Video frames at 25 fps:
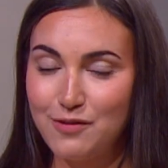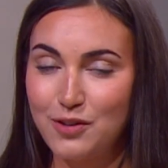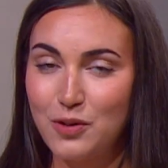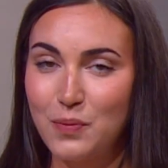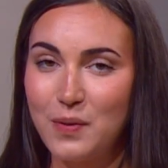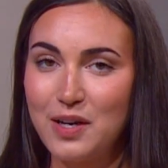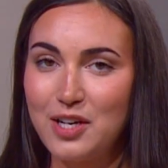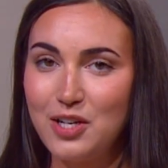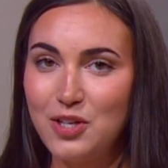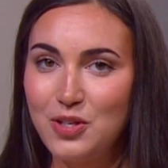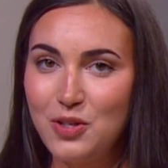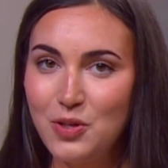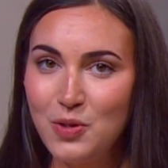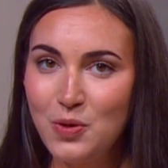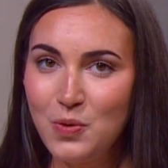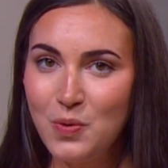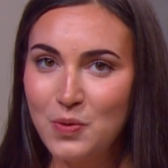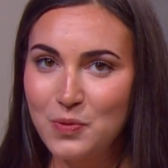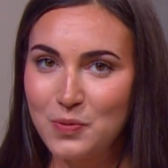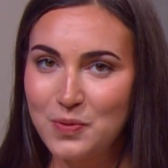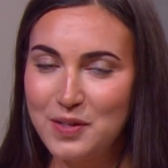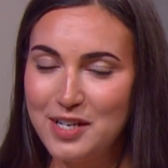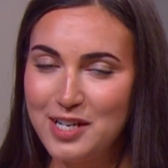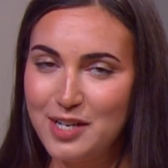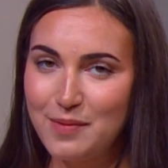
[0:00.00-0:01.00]
when you
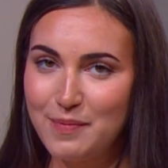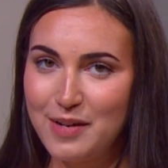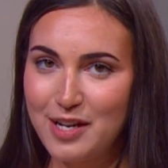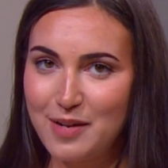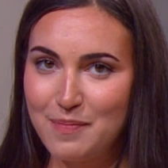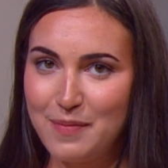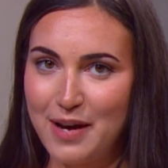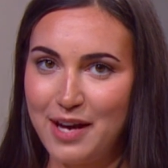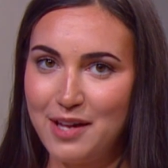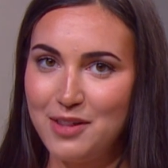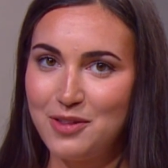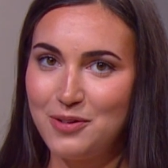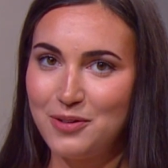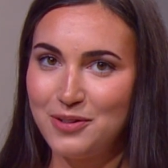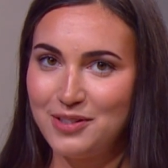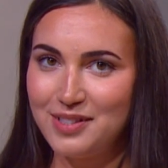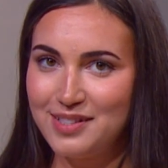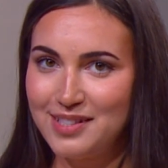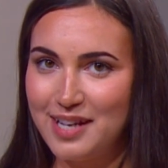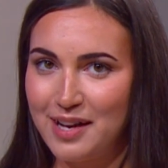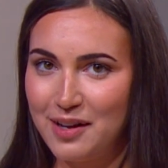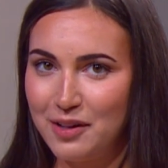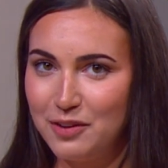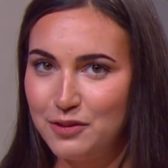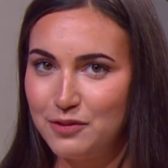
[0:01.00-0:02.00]
read Macbeth
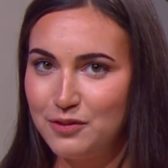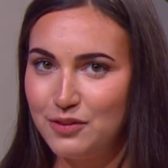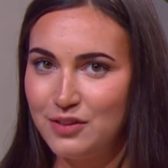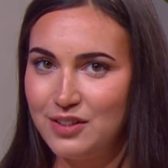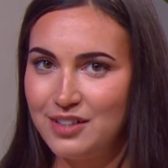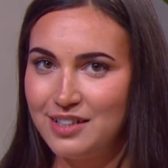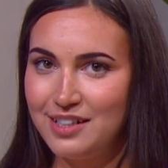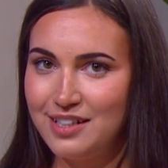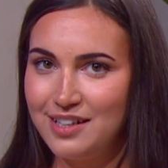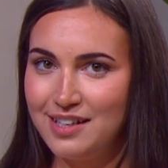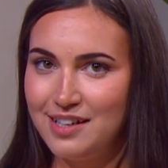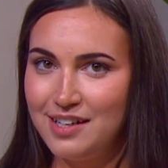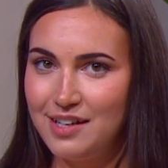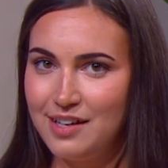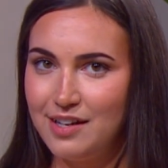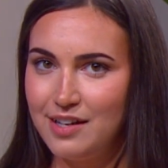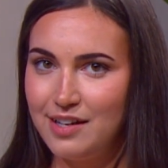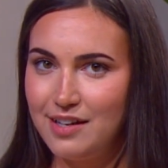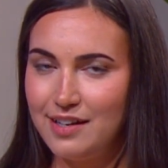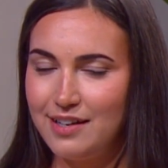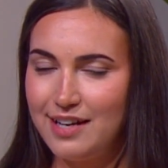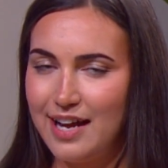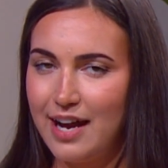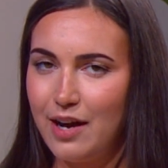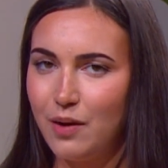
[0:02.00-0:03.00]
yourself.
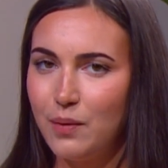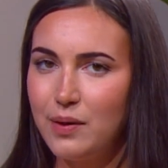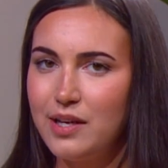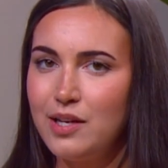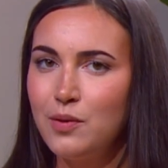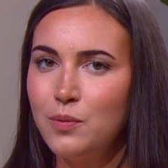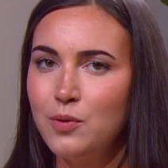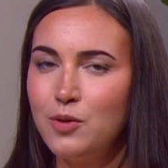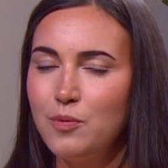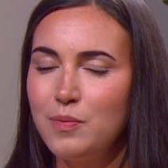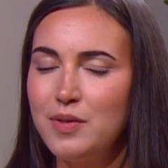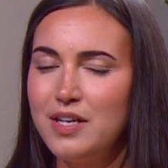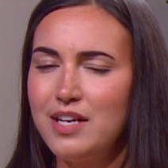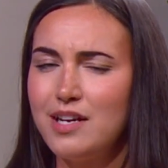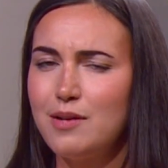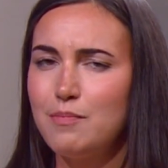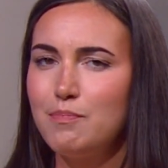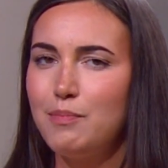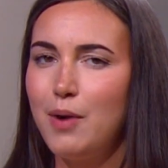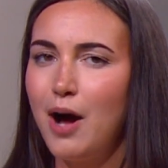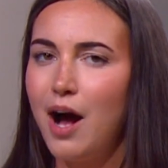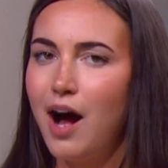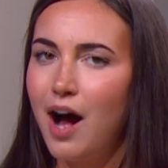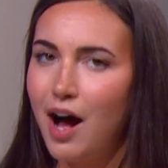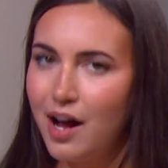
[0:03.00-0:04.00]
Now, it would be
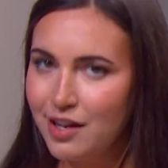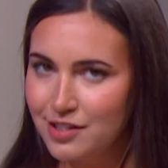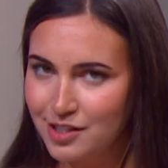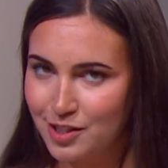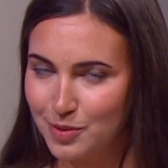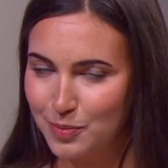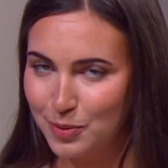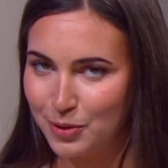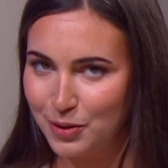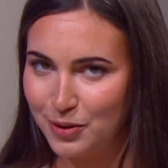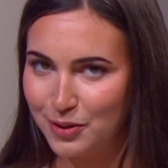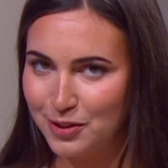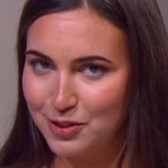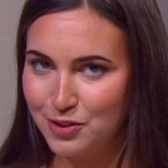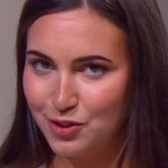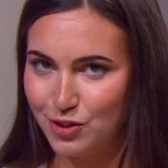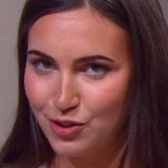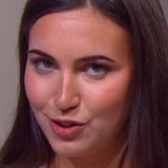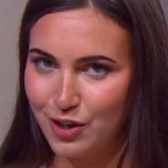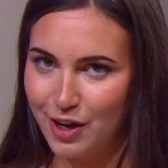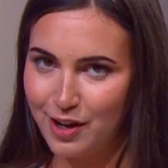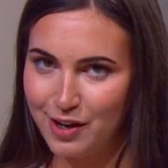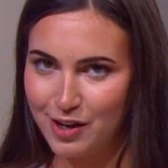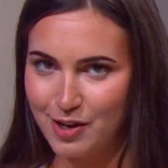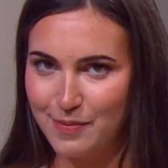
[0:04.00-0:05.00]
impossible to
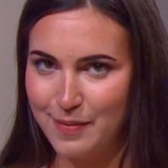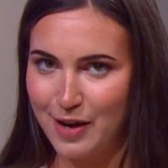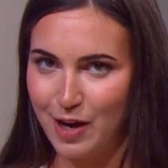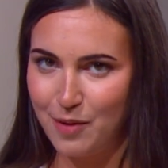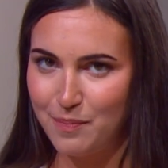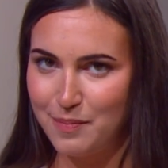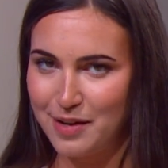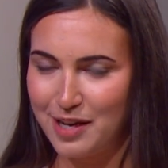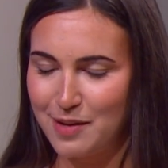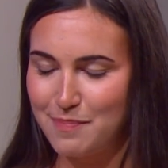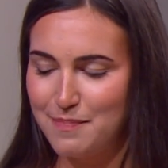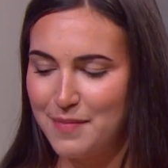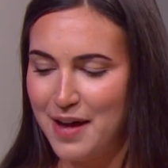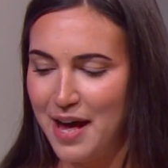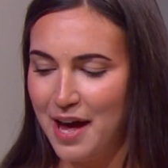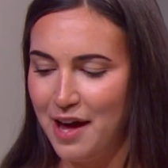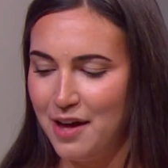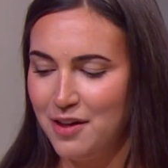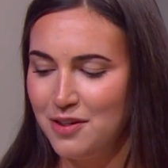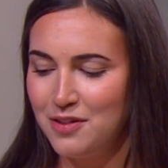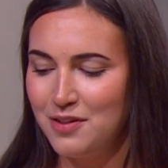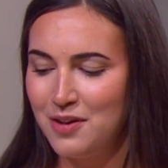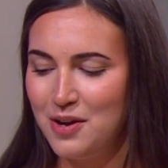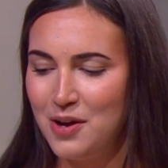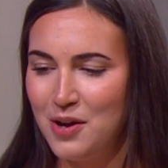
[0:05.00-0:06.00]
talk about
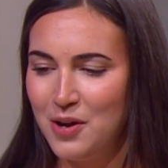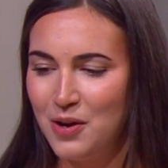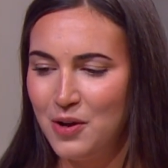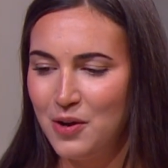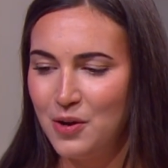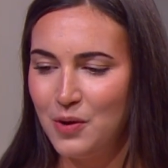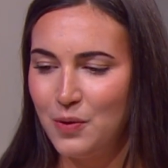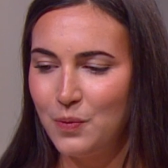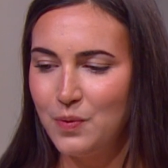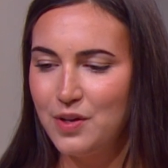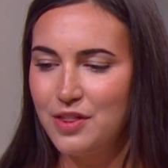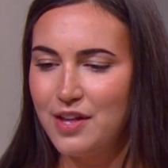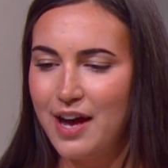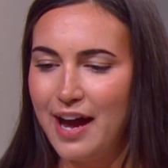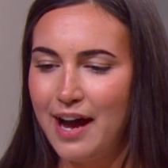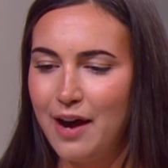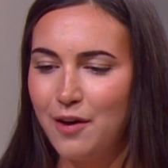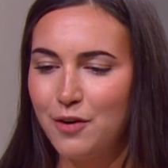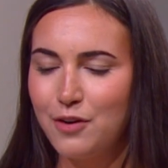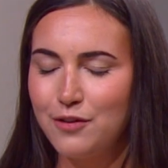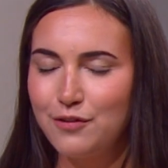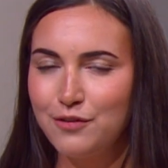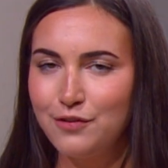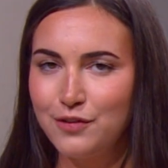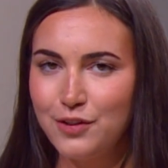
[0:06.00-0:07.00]
Macbeth
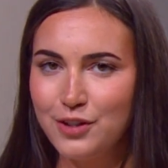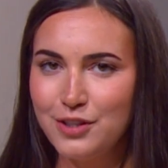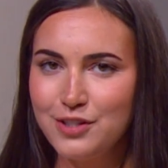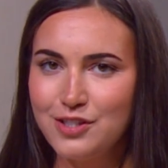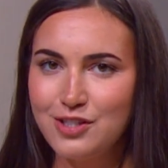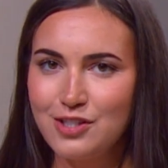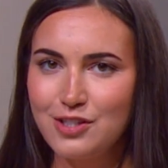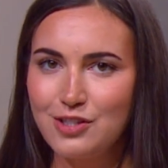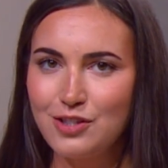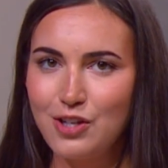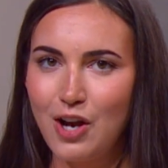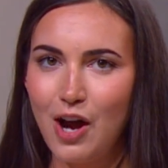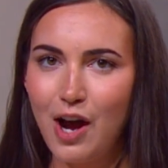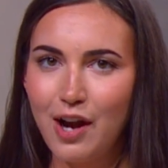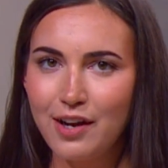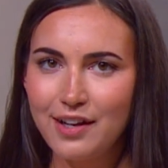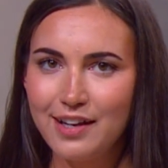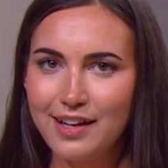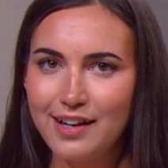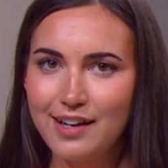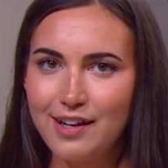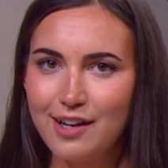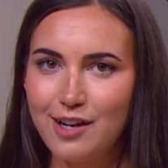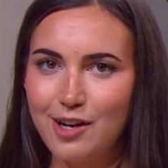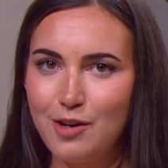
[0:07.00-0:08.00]
without first
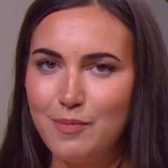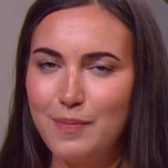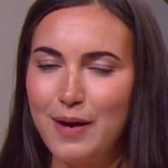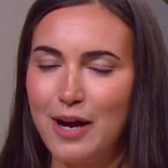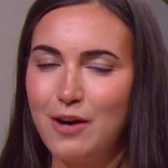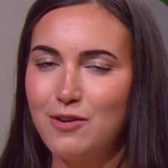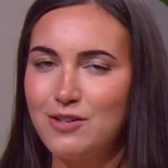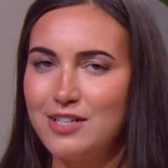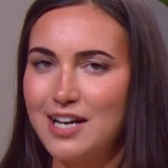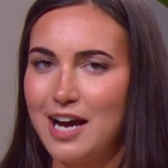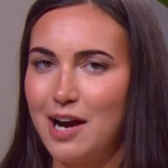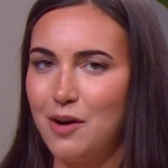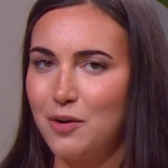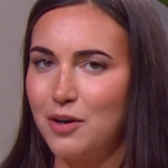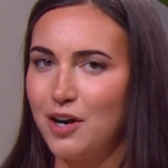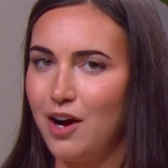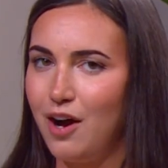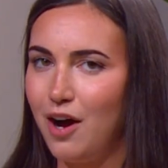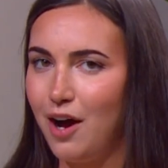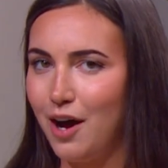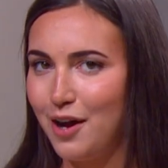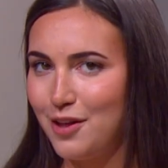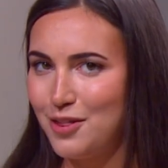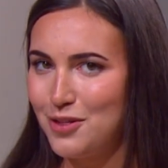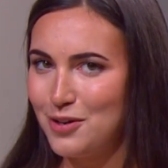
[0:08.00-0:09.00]
talking about
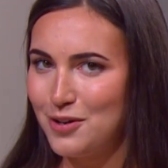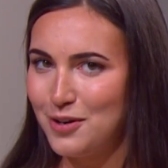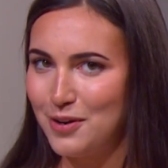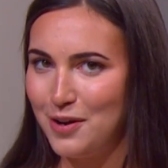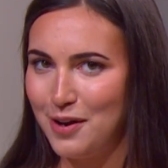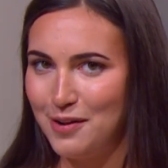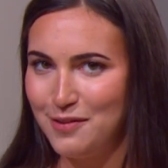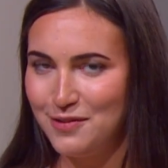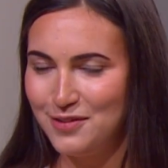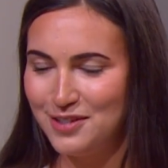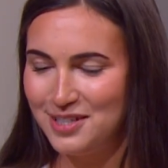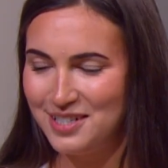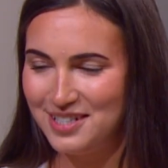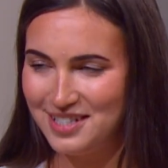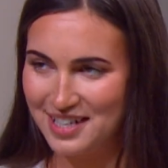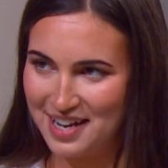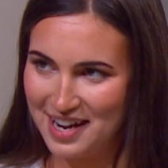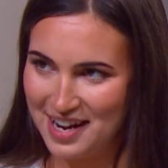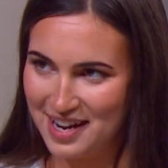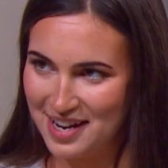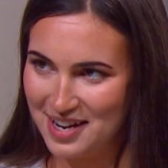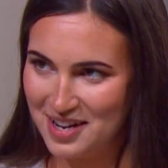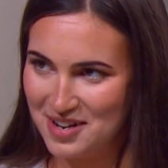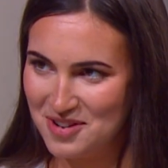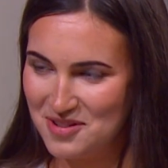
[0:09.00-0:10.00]
our author of the
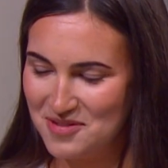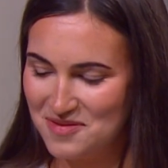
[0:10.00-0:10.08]
day.